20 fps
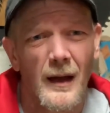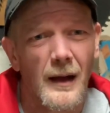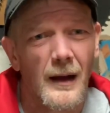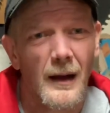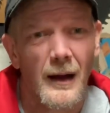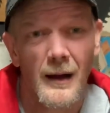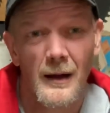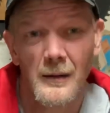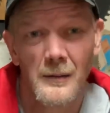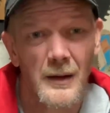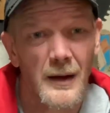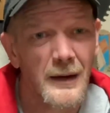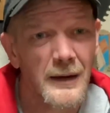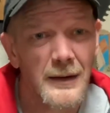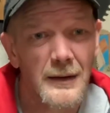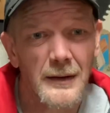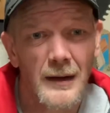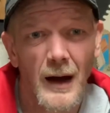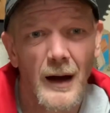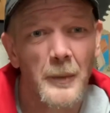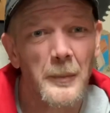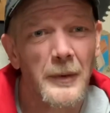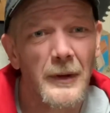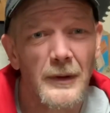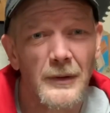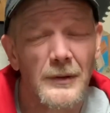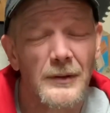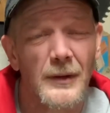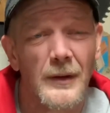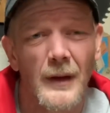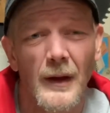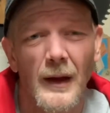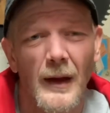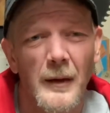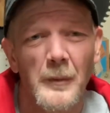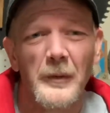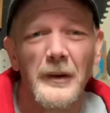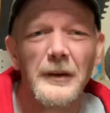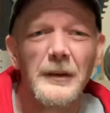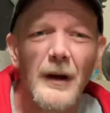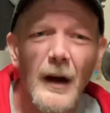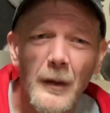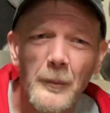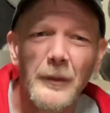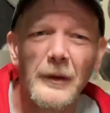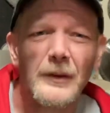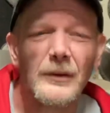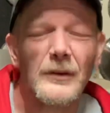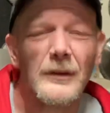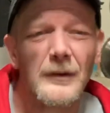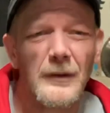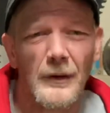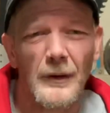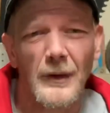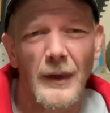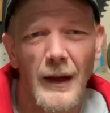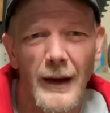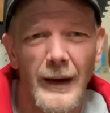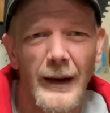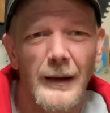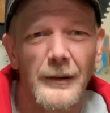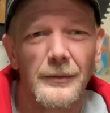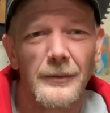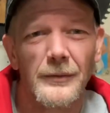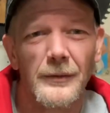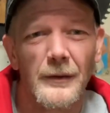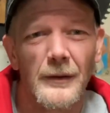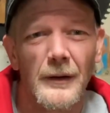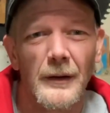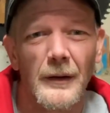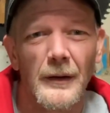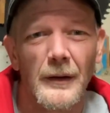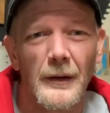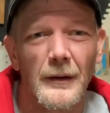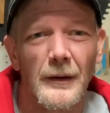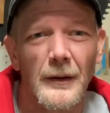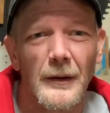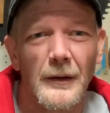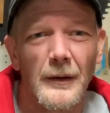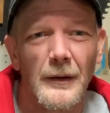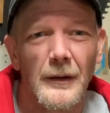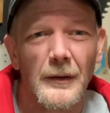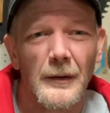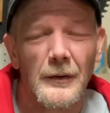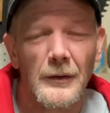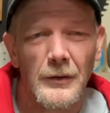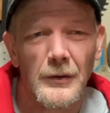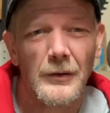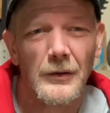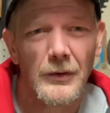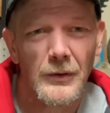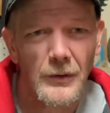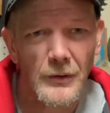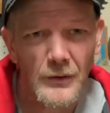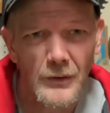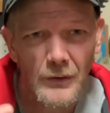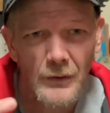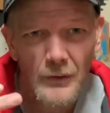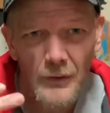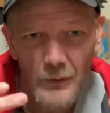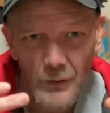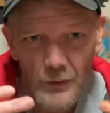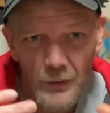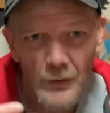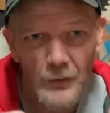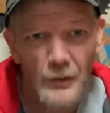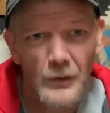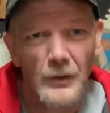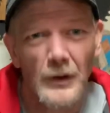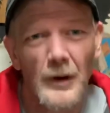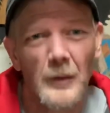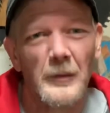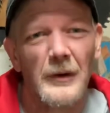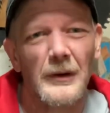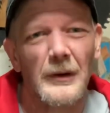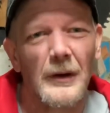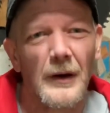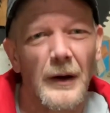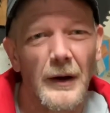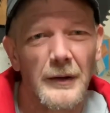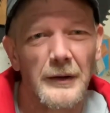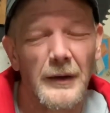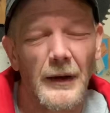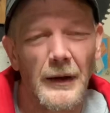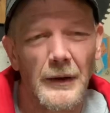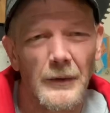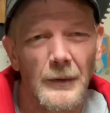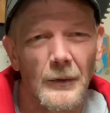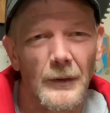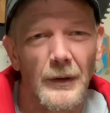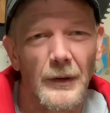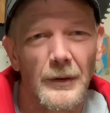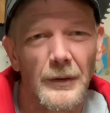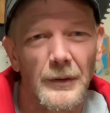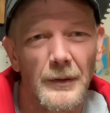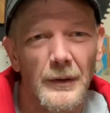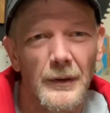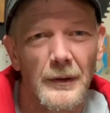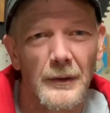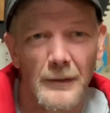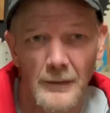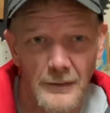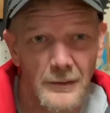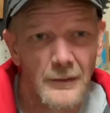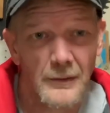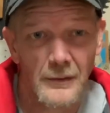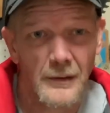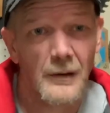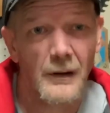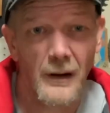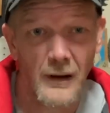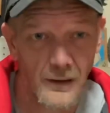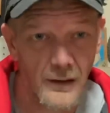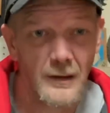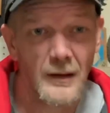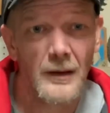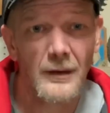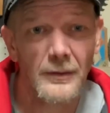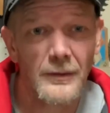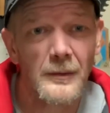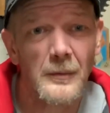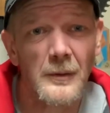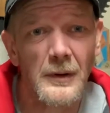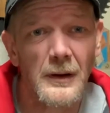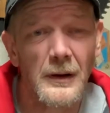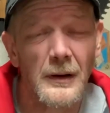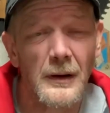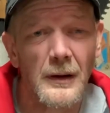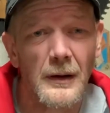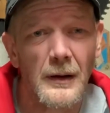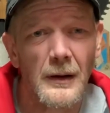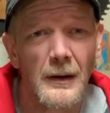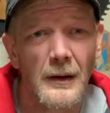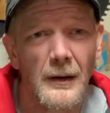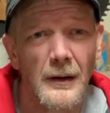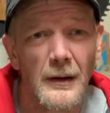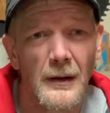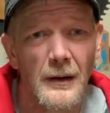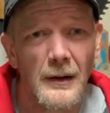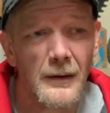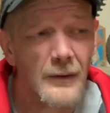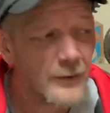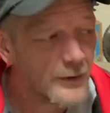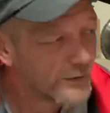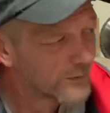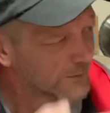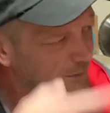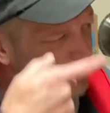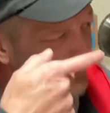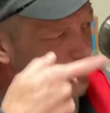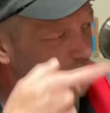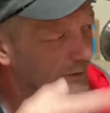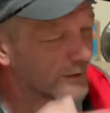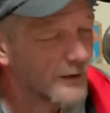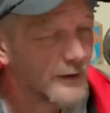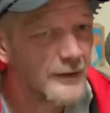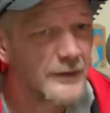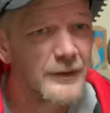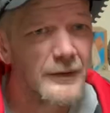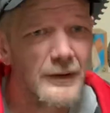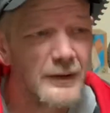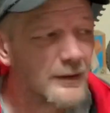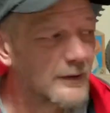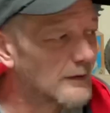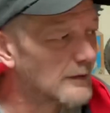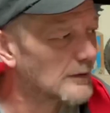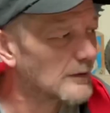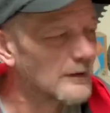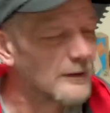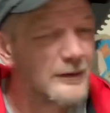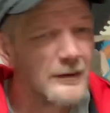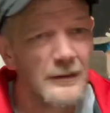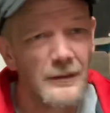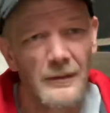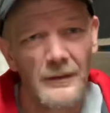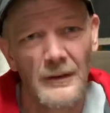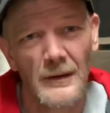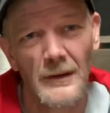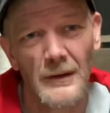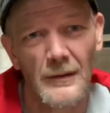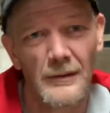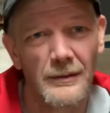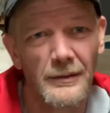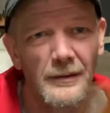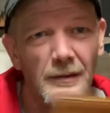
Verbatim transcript: how many topics, how many topics in your life do you come in contact with? Well, all of them. Well, it turns out that